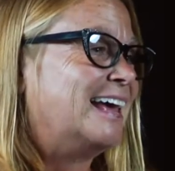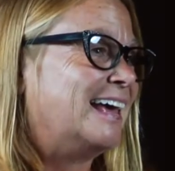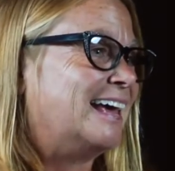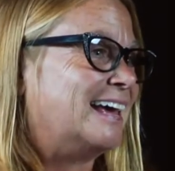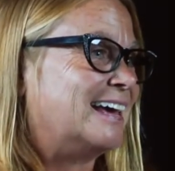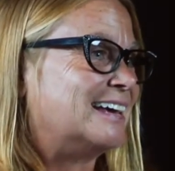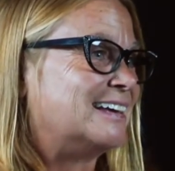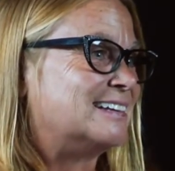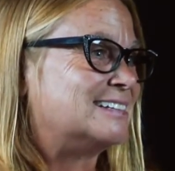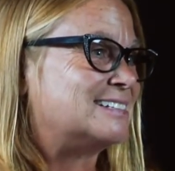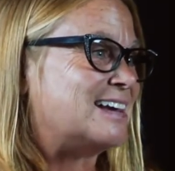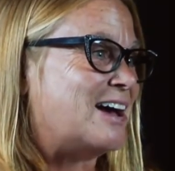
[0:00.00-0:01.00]

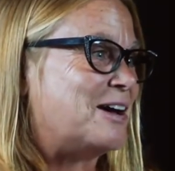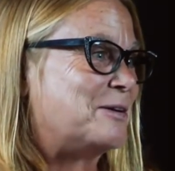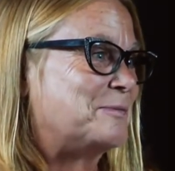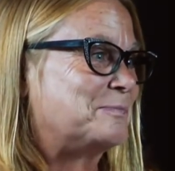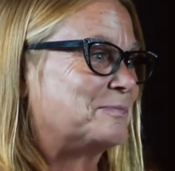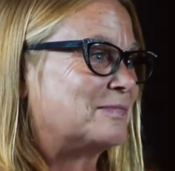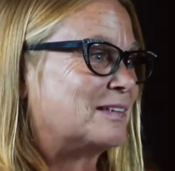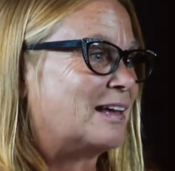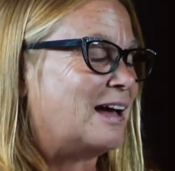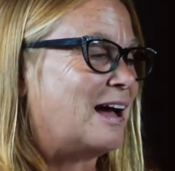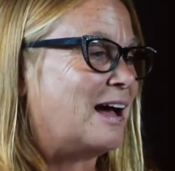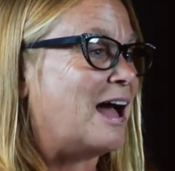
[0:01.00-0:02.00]
and
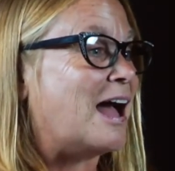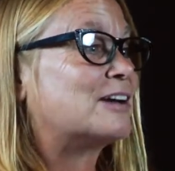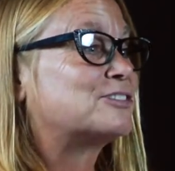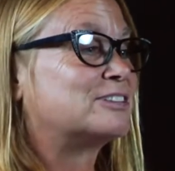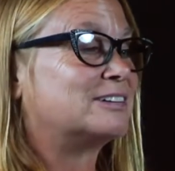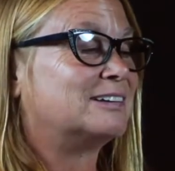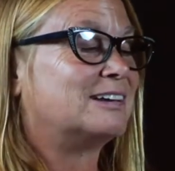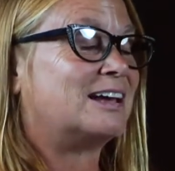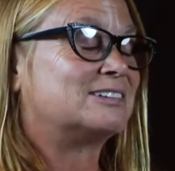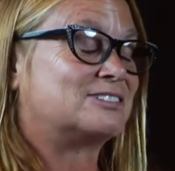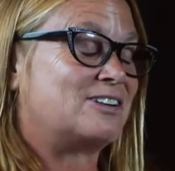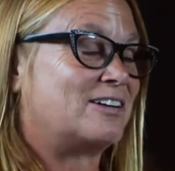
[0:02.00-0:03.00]
actually I
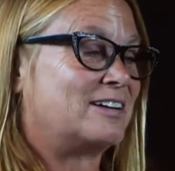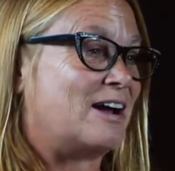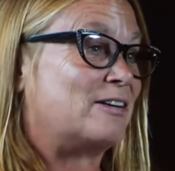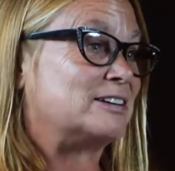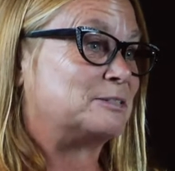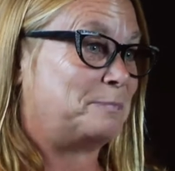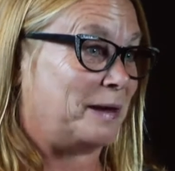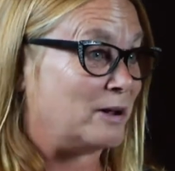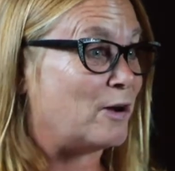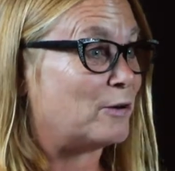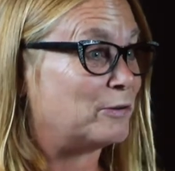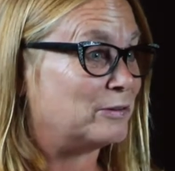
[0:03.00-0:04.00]
started out as
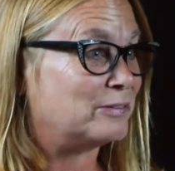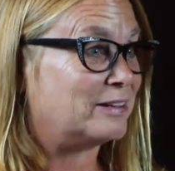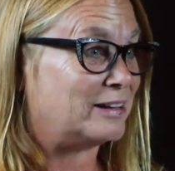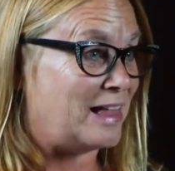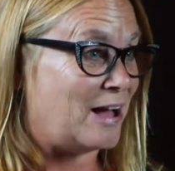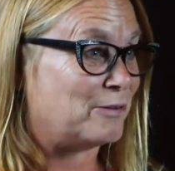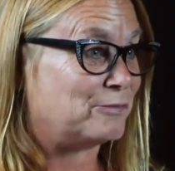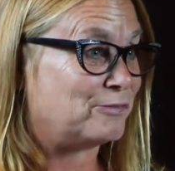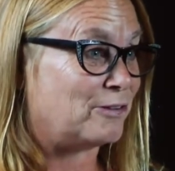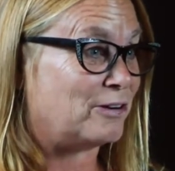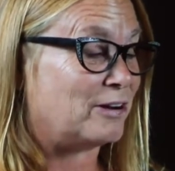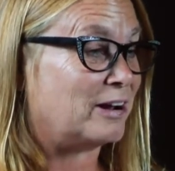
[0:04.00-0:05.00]
Bingo the Clown
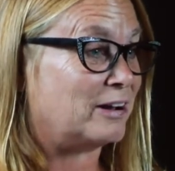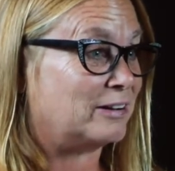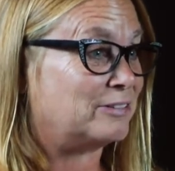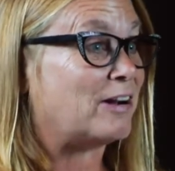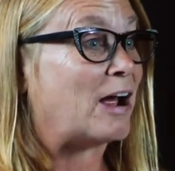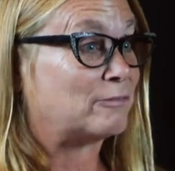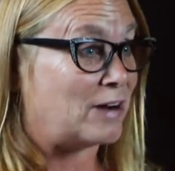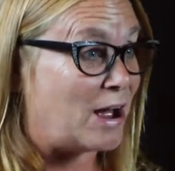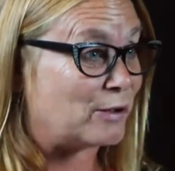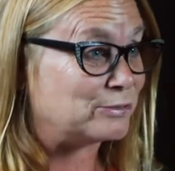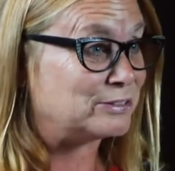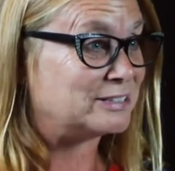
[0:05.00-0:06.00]
for a ground
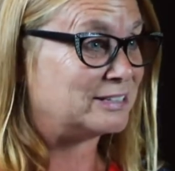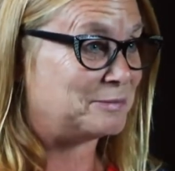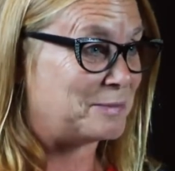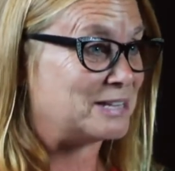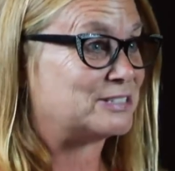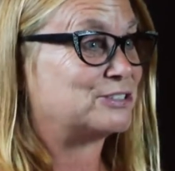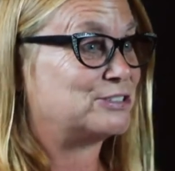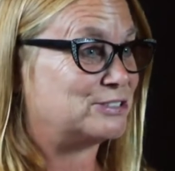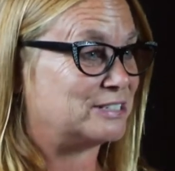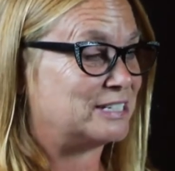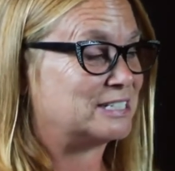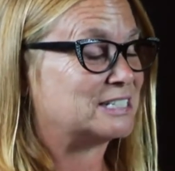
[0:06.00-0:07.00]
round in
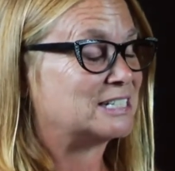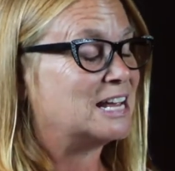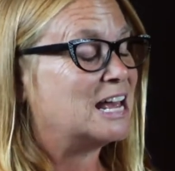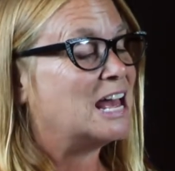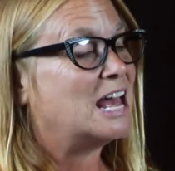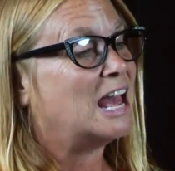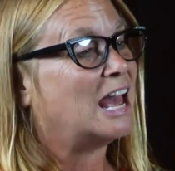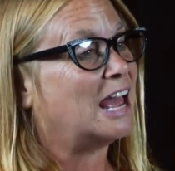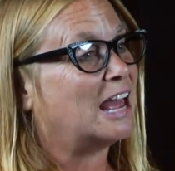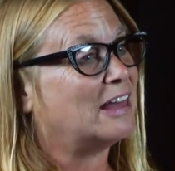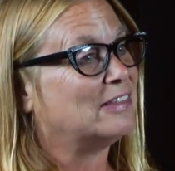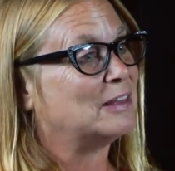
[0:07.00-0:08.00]
Massachusetts.
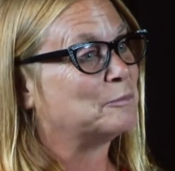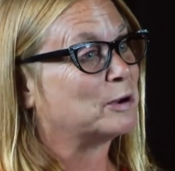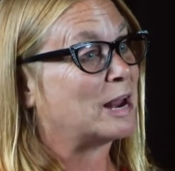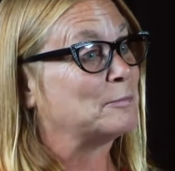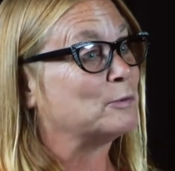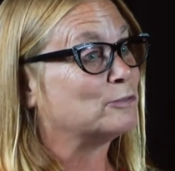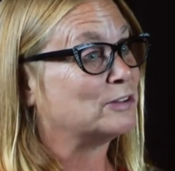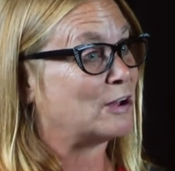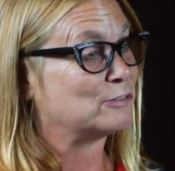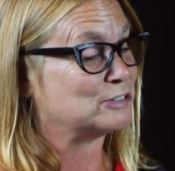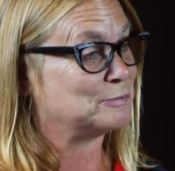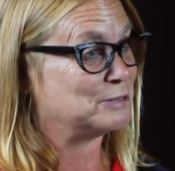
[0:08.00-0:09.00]
And then when I moved
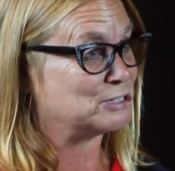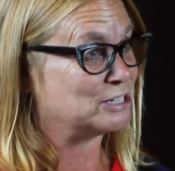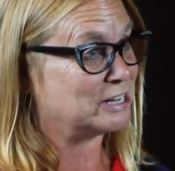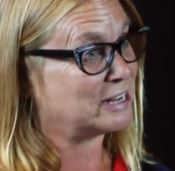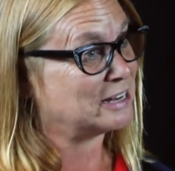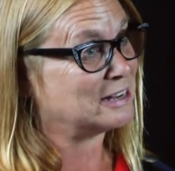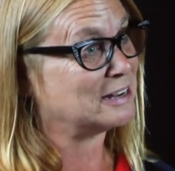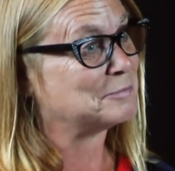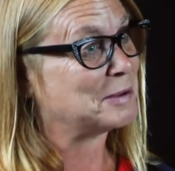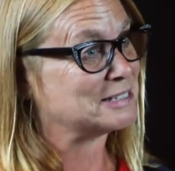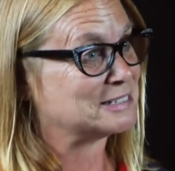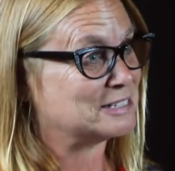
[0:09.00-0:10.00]
out to Michigan,
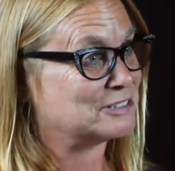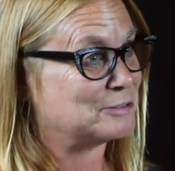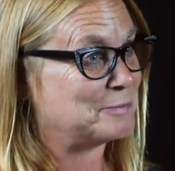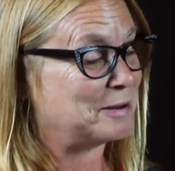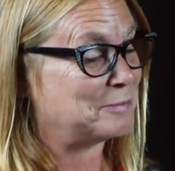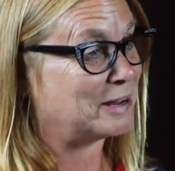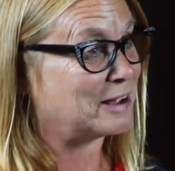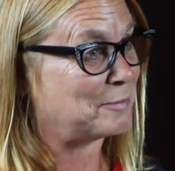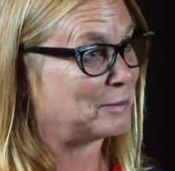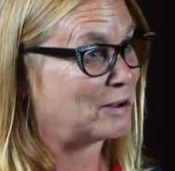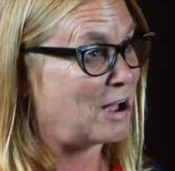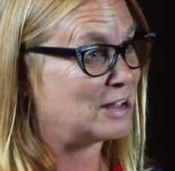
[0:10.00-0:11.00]
my sister made me a
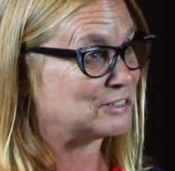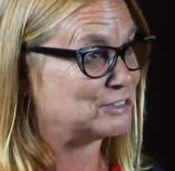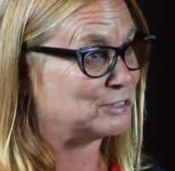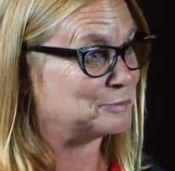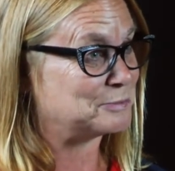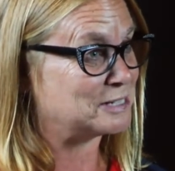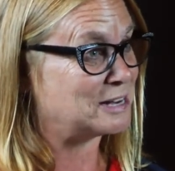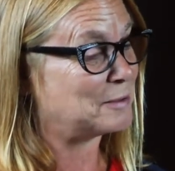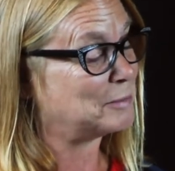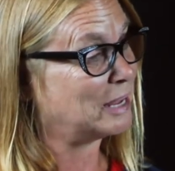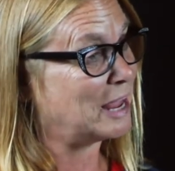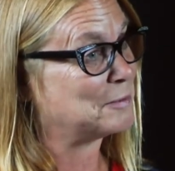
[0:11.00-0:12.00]
couple of costumes and I
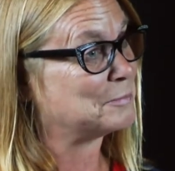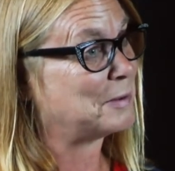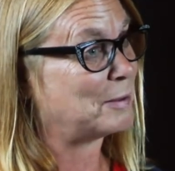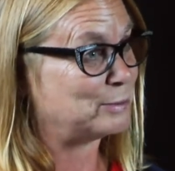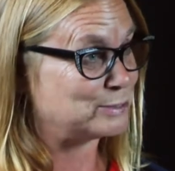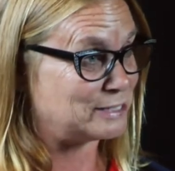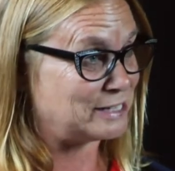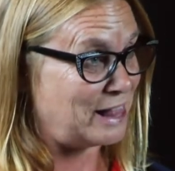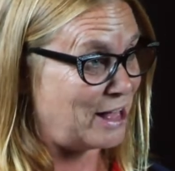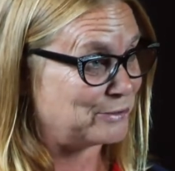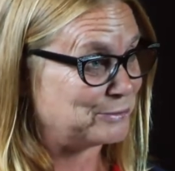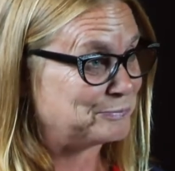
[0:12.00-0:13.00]
became Bubbles the Clown.